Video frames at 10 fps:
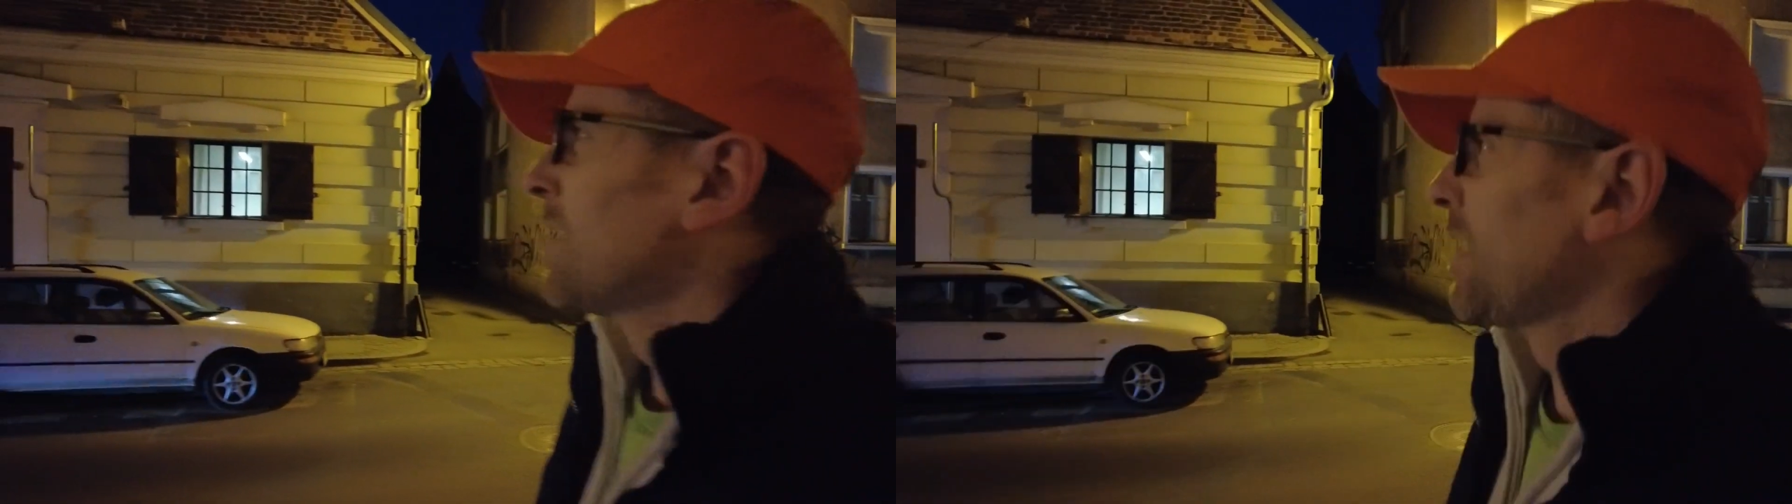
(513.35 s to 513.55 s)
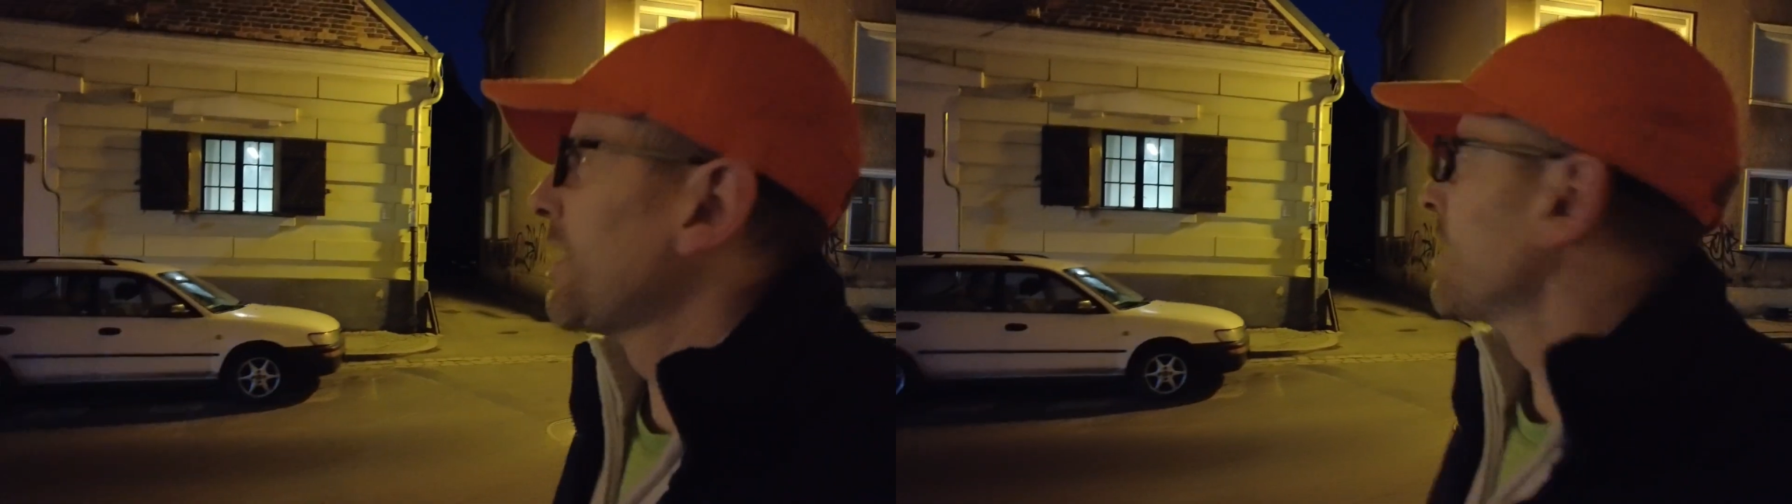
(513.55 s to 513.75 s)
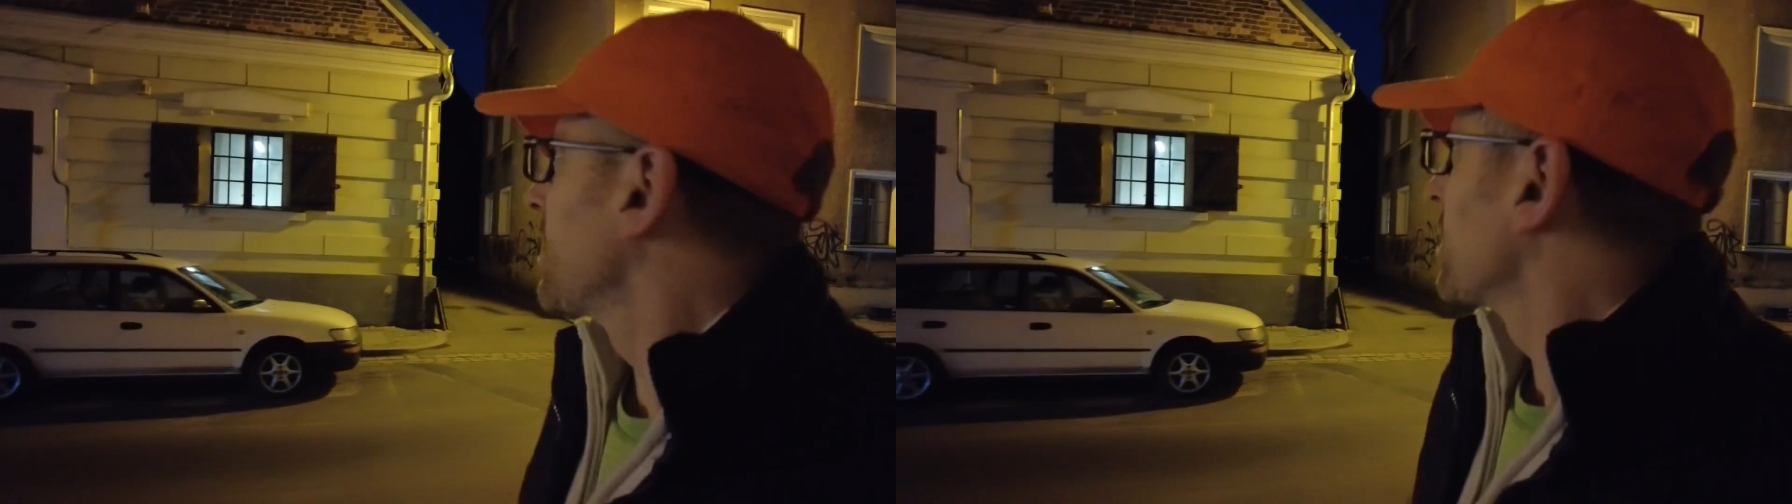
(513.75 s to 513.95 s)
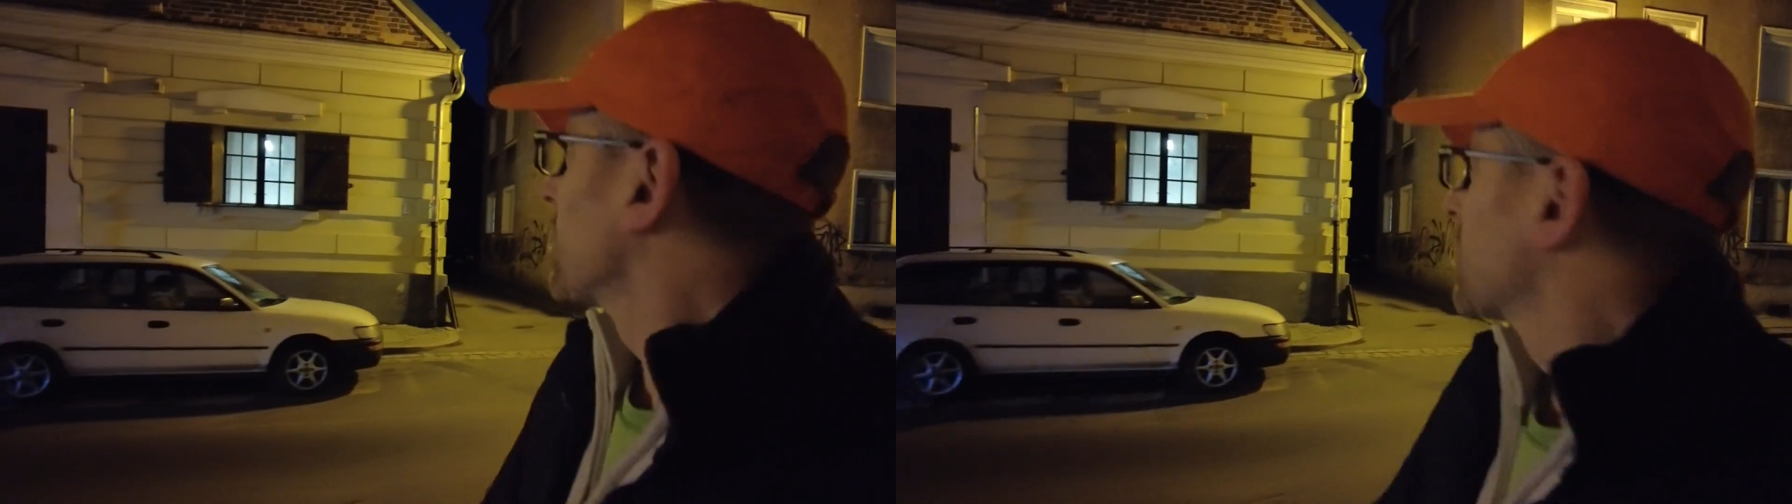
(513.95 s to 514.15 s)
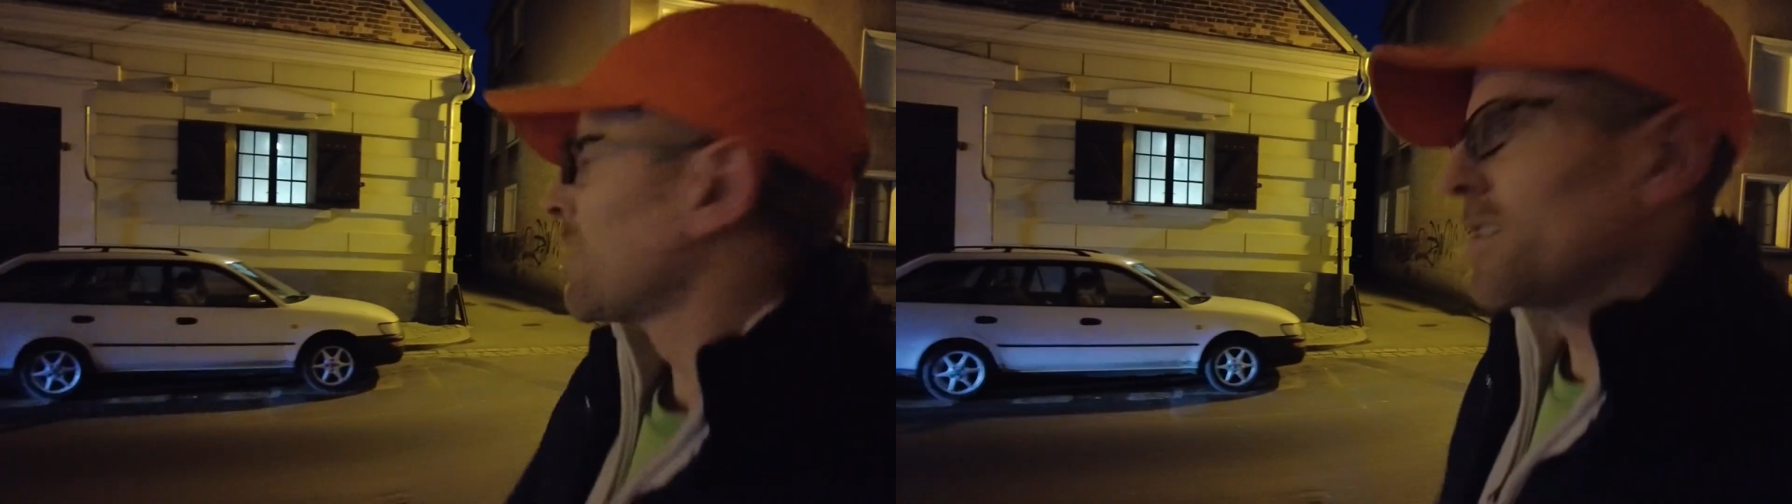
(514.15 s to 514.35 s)
And
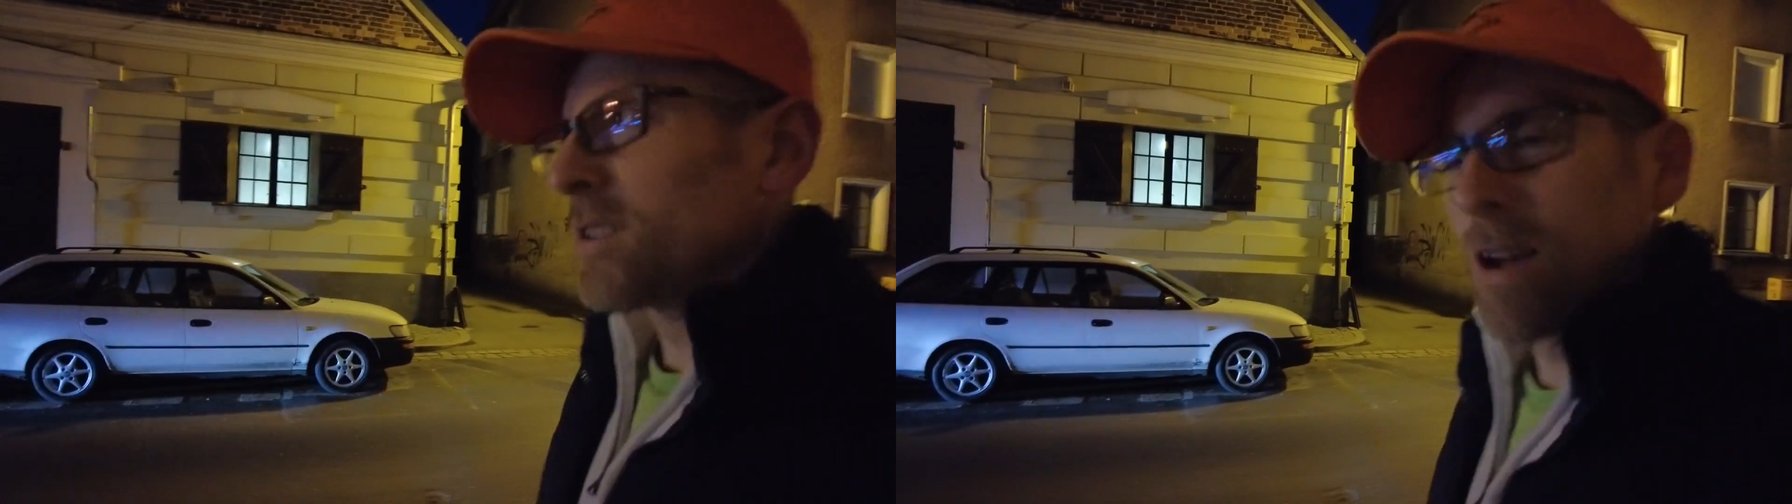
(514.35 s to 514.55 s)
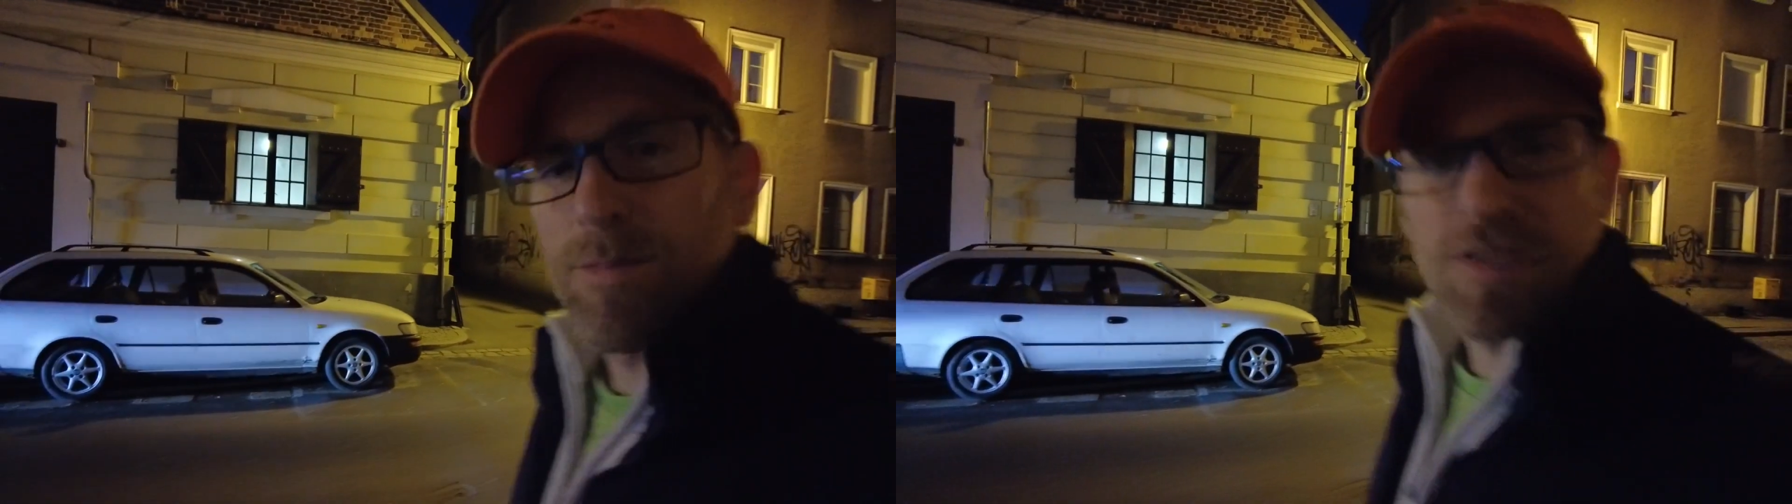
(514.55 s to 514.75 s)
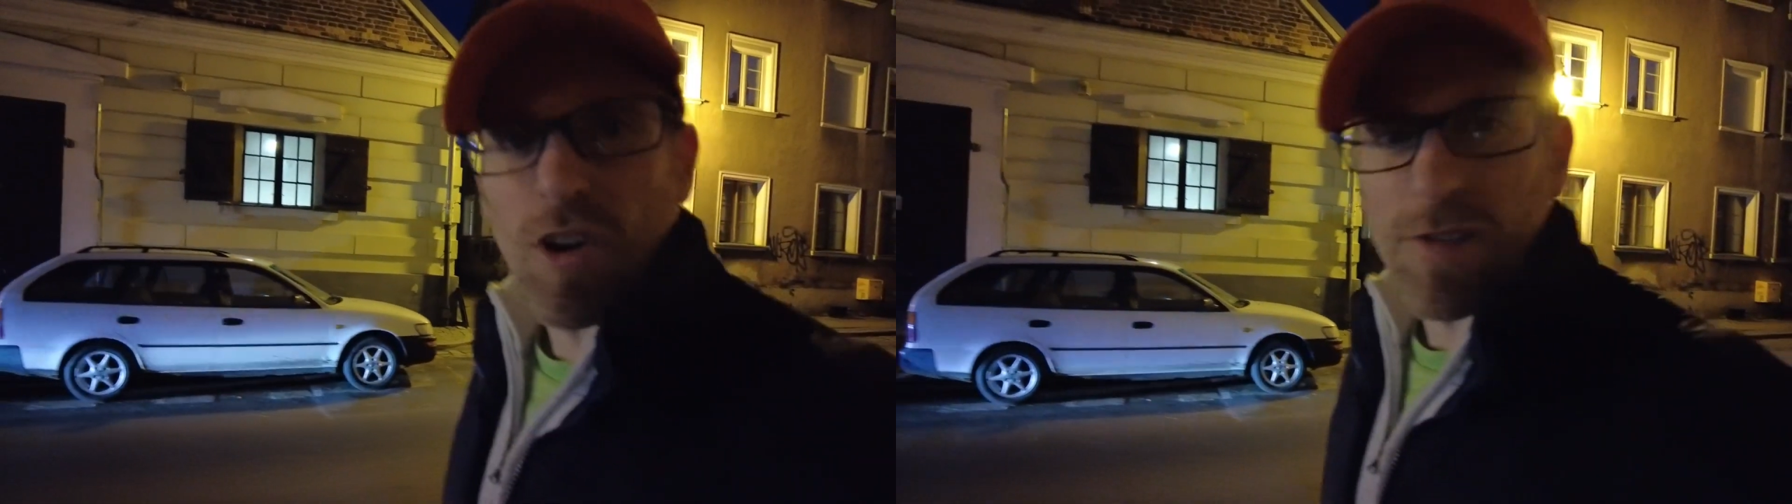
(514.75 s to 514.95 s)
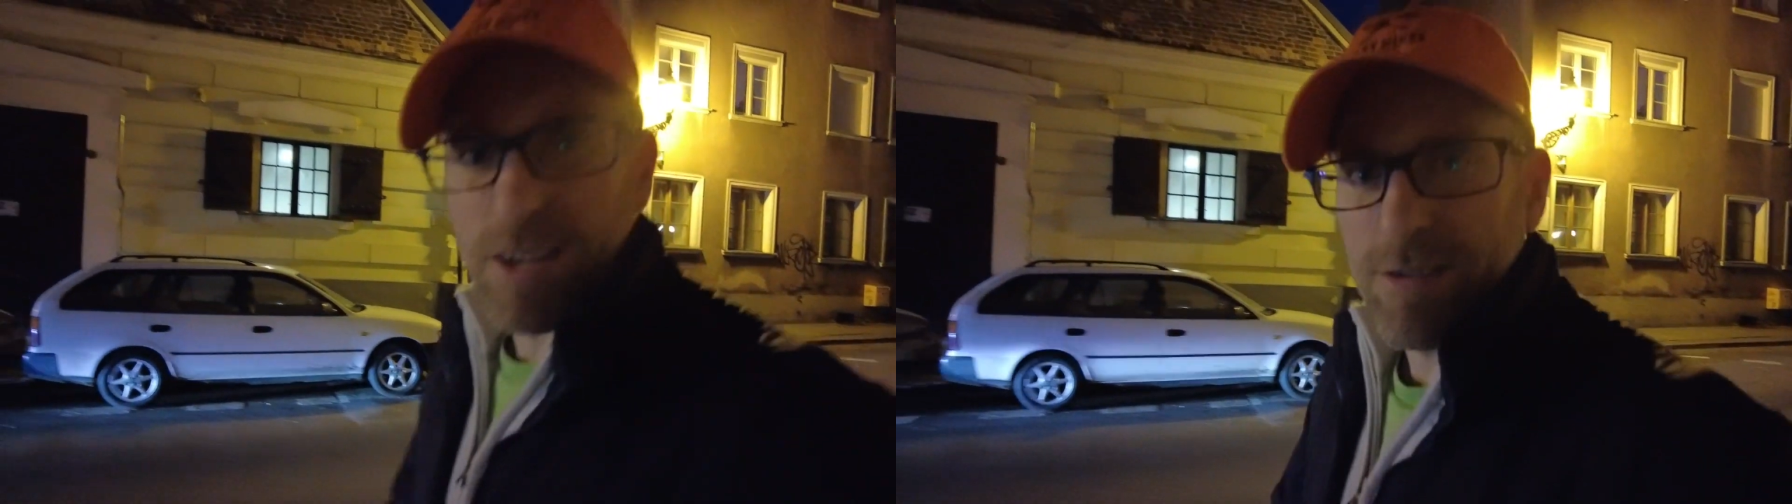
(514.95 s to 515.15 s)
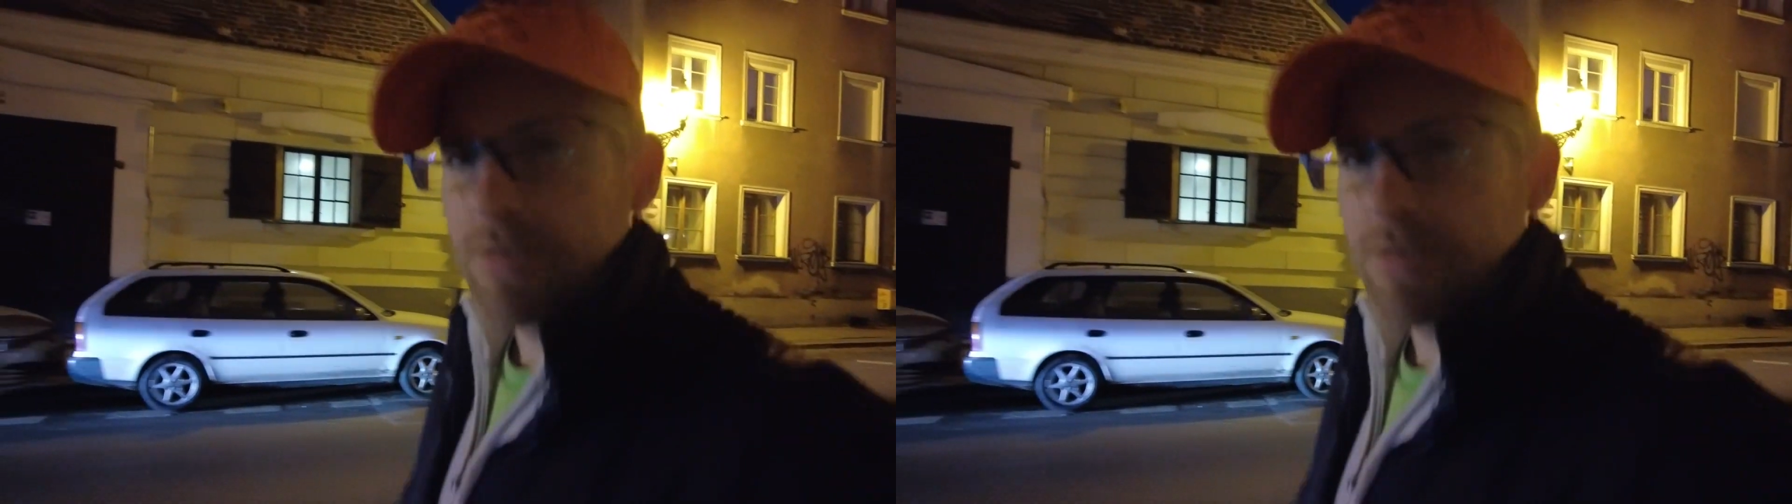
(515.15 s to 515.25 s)
I'm starving.